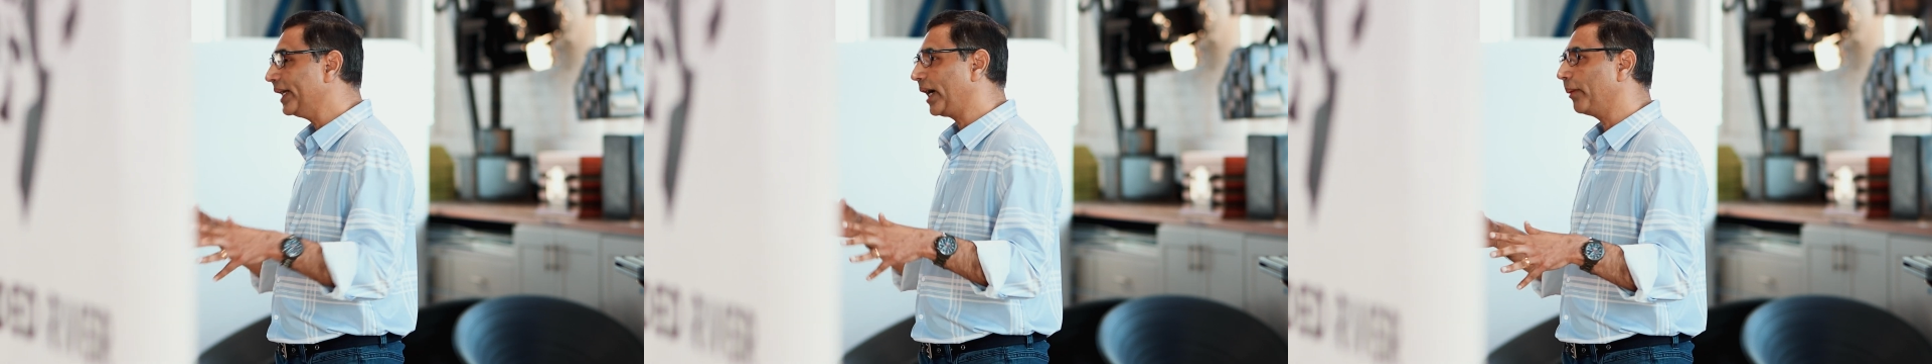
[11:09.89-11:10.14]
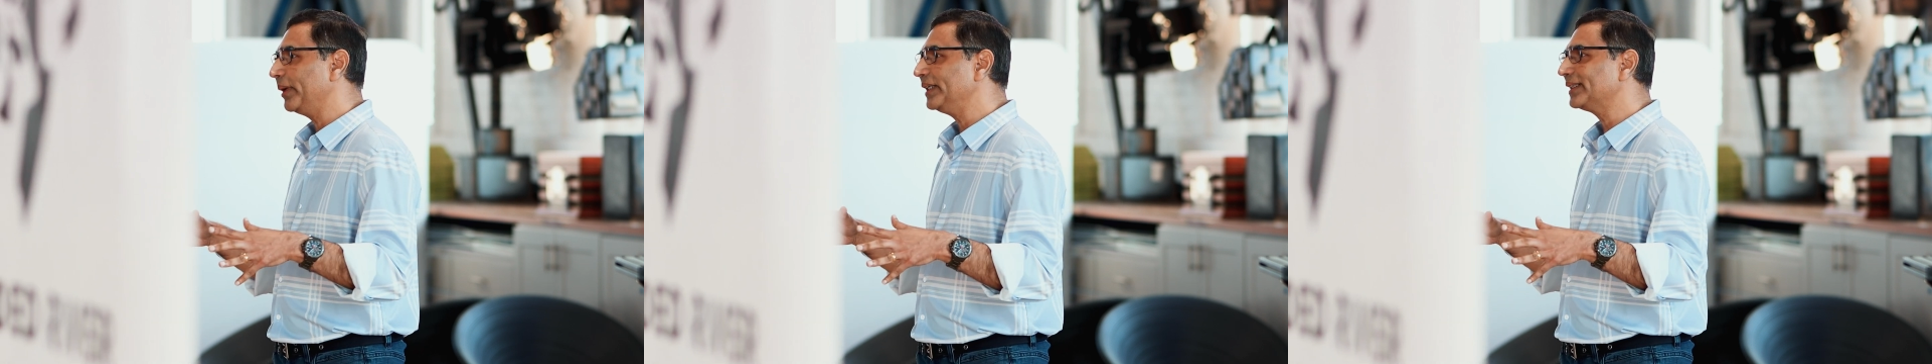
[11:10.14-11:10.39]

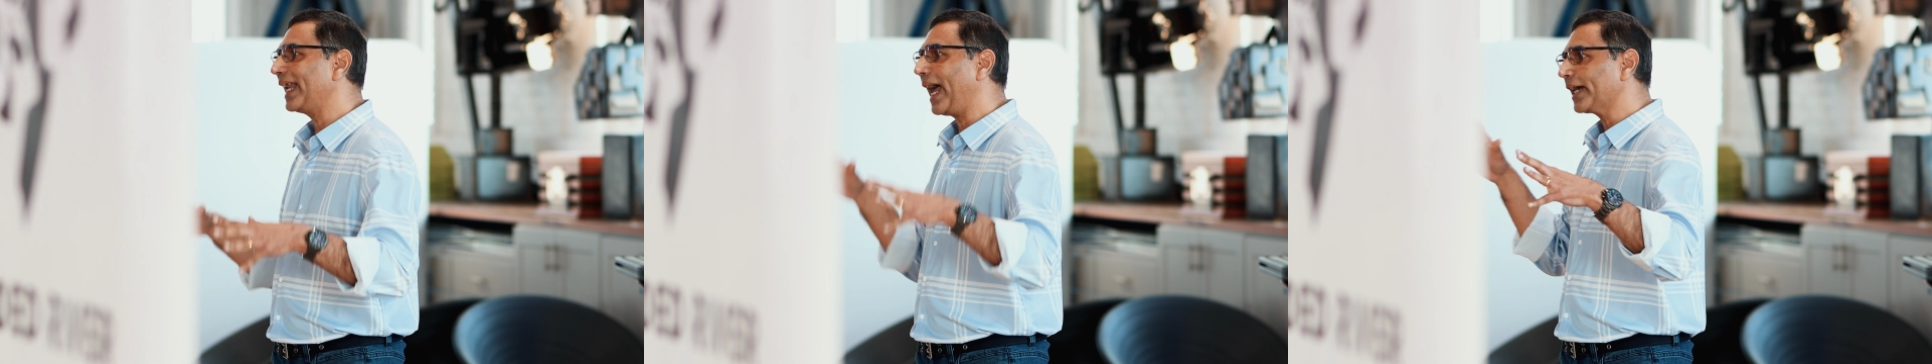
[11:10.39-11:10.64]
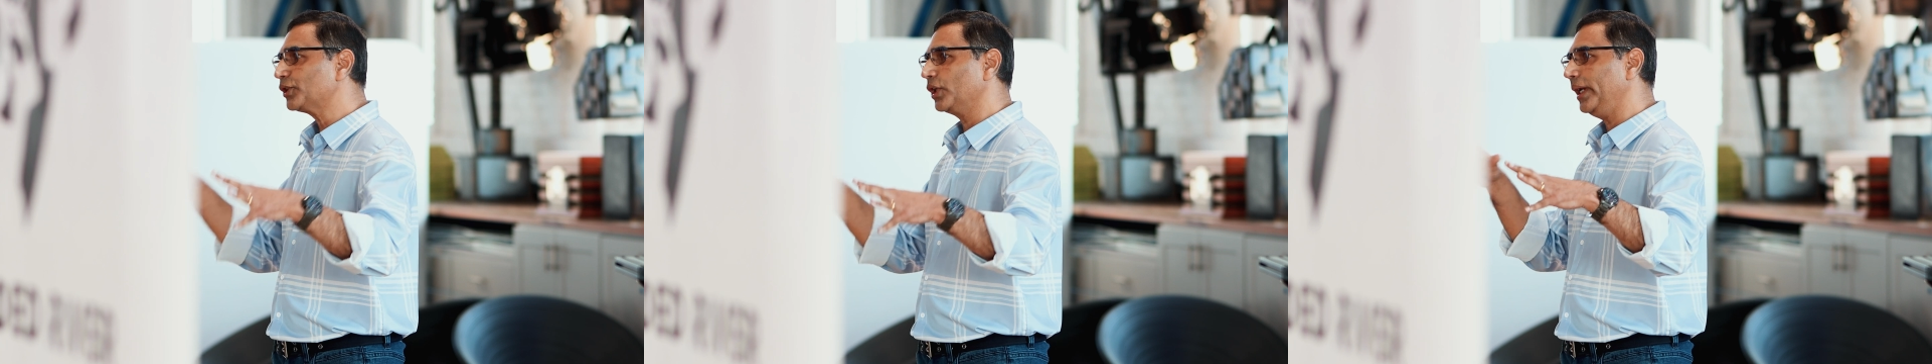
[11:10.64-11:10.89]
companies that
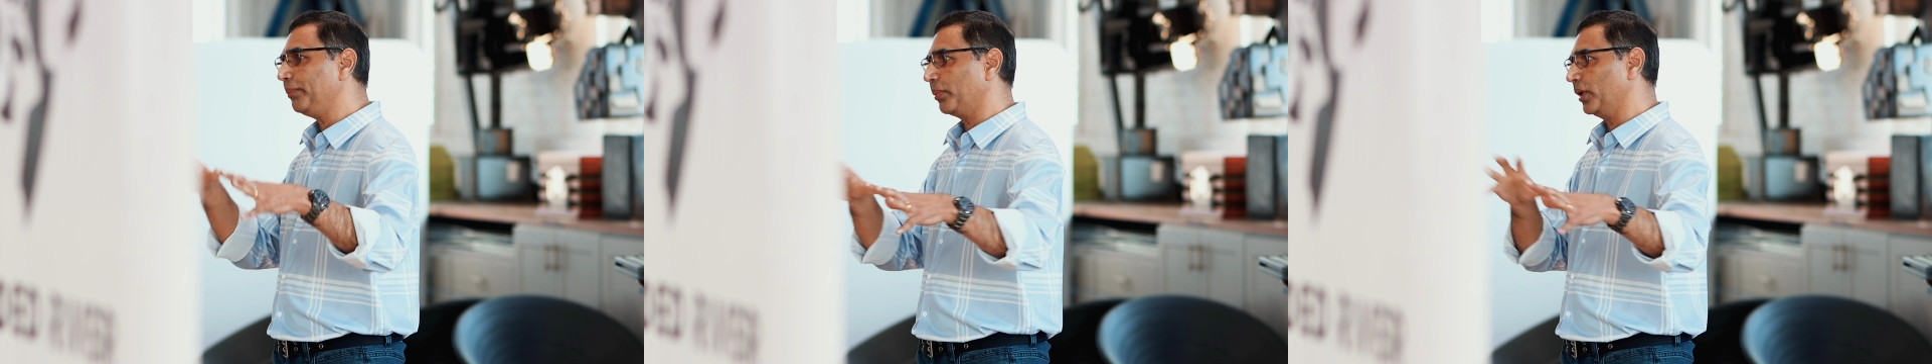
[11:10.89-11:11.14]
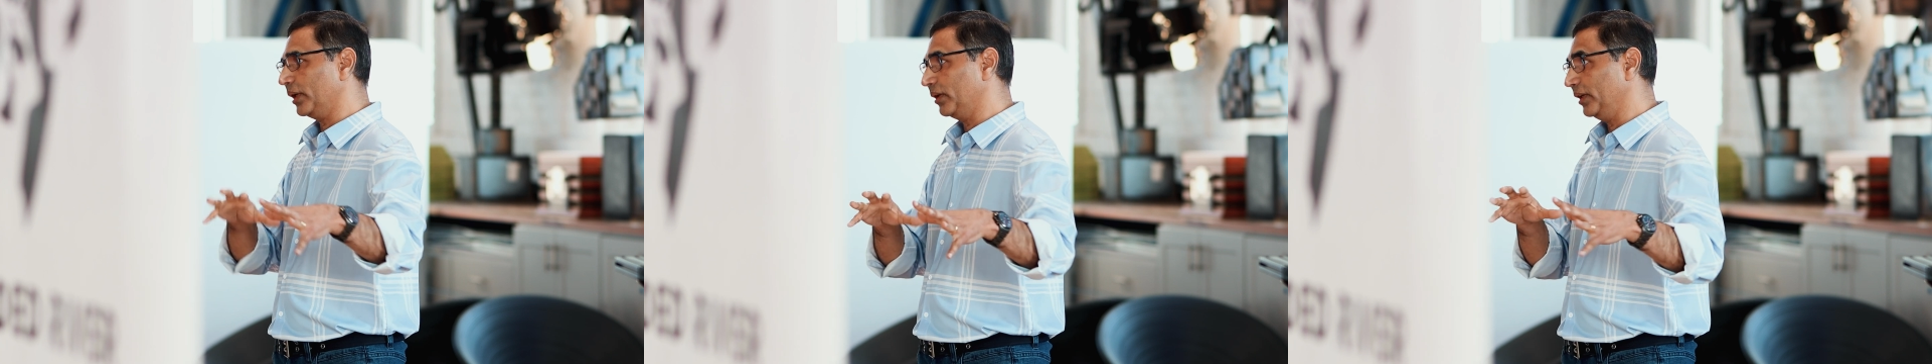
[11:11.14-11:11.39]
actually
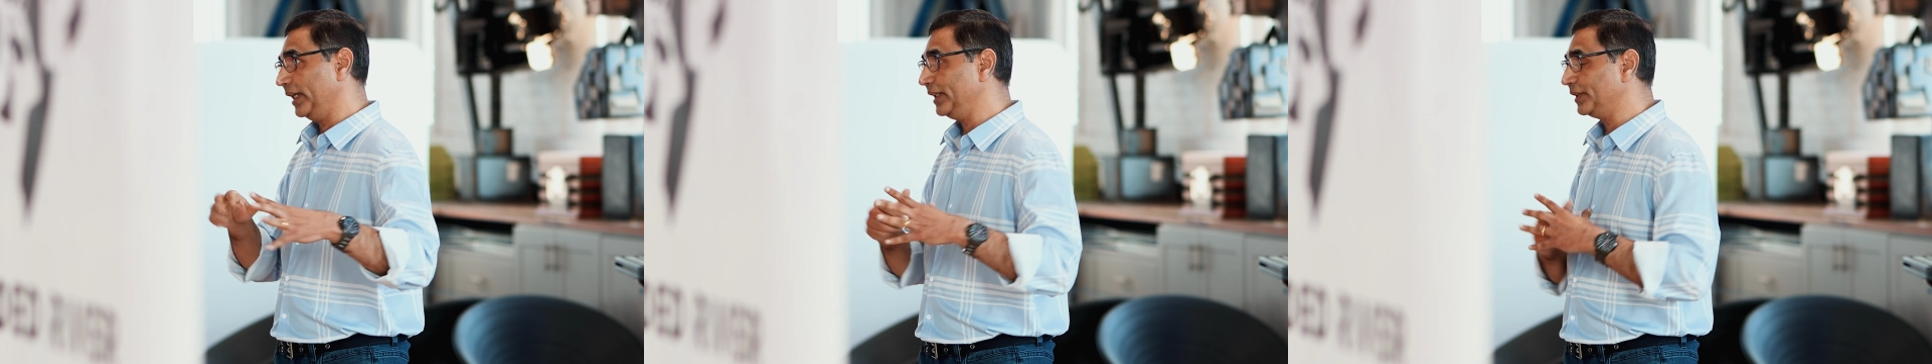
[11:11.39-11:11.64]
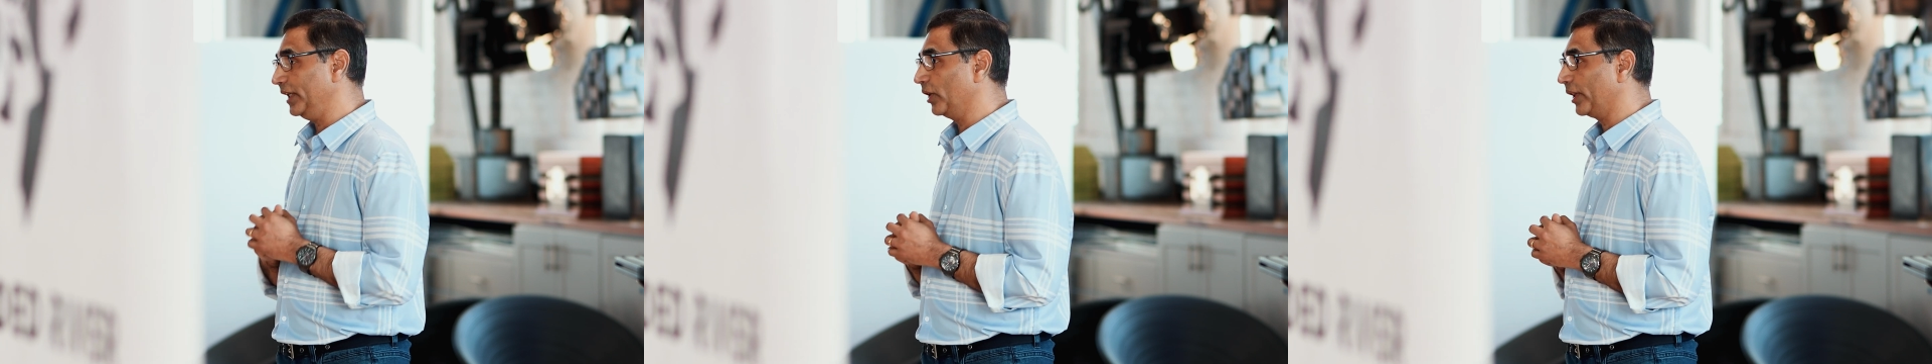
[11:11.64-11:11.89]
put
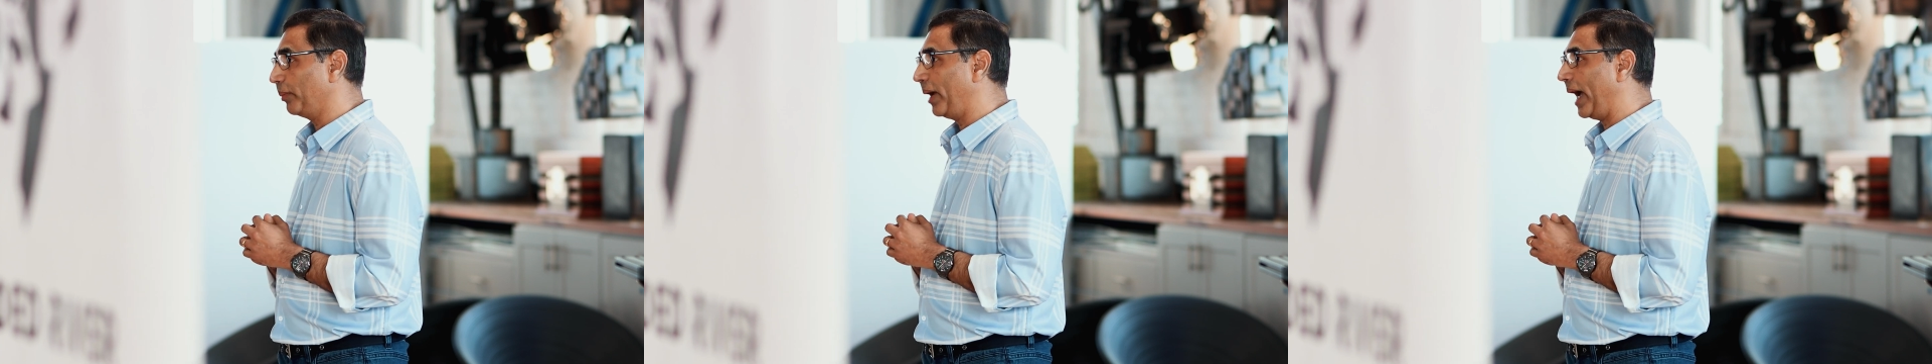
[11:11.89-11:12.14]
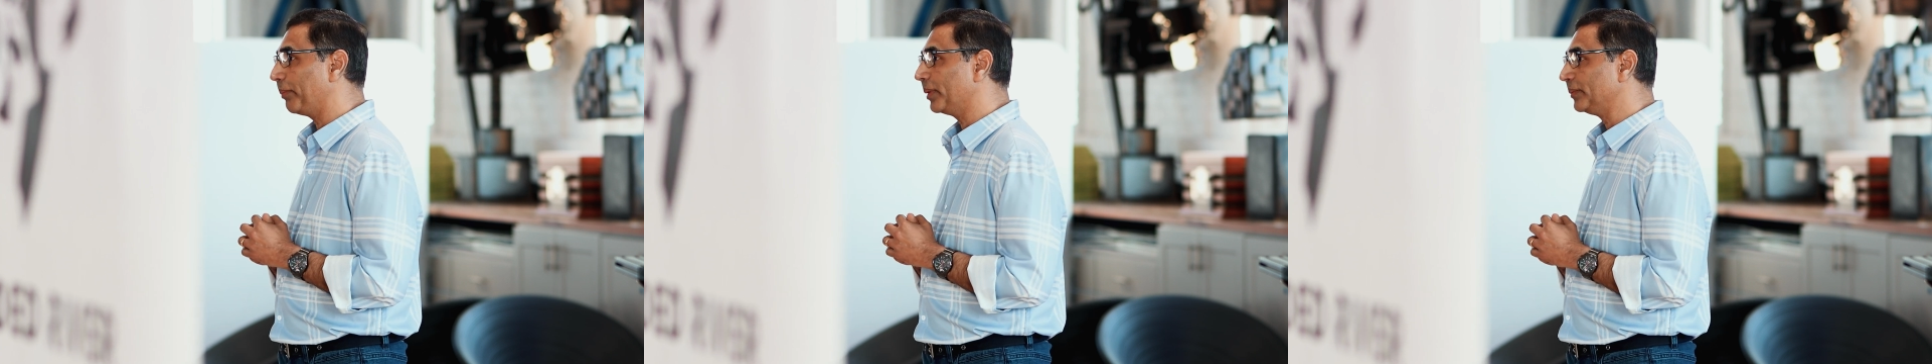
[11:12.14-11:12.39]
DC on the
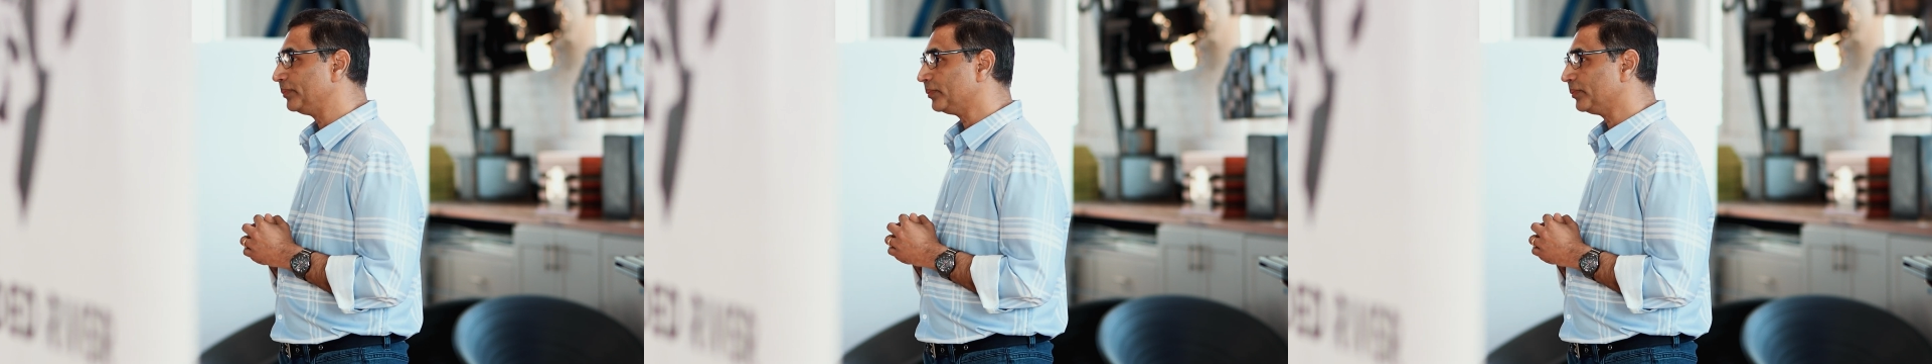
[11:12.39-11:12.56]
map.